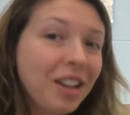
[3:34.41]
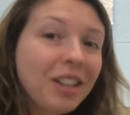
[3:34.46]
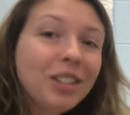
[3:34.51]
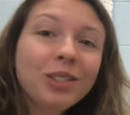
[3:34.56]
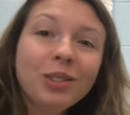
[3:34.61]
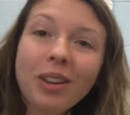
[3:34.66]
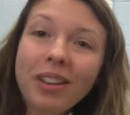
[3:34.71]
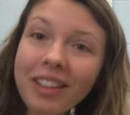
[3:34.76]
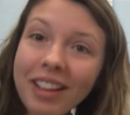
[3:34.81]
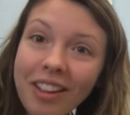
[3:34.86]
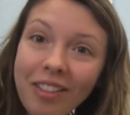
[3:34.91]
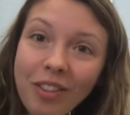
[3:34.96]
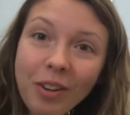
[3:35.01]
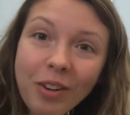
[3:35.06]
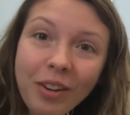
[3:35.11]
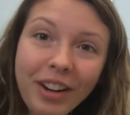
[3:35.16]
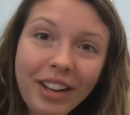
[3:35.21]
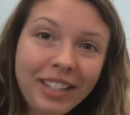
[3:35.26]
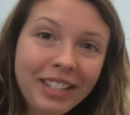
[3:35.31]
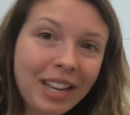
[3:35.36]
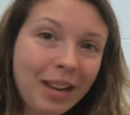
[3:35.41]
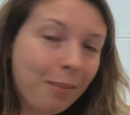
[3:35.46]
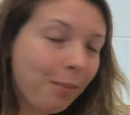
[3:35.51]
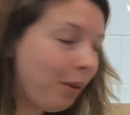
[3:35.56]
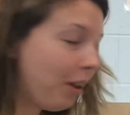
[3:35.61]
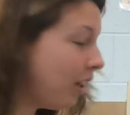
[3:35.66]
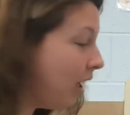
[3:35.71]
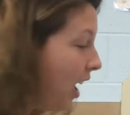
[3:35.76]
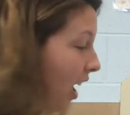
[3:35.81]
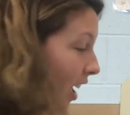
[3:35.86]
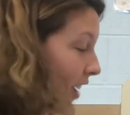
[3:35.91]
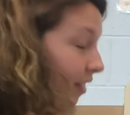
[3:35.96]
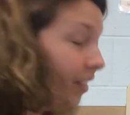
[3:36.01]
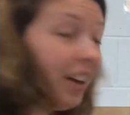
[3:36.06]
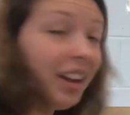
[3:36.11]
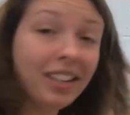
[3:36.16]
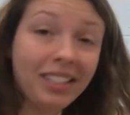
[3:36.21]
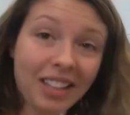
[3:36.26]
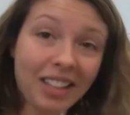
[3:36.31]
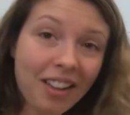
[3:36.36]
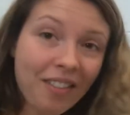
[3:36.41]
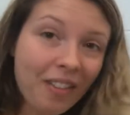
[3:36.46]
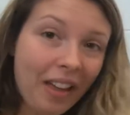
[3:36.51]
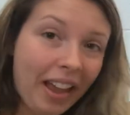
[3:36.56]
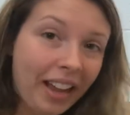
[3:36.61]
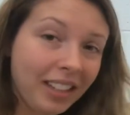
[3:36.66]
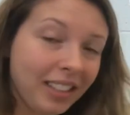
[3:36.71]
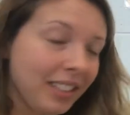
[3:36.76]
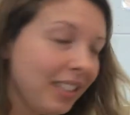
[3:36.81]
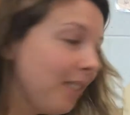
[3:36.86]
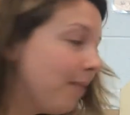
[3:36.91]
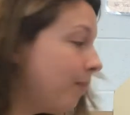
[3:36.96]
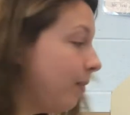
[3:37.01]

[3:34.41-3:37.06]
So I'll give you an example of a suffix.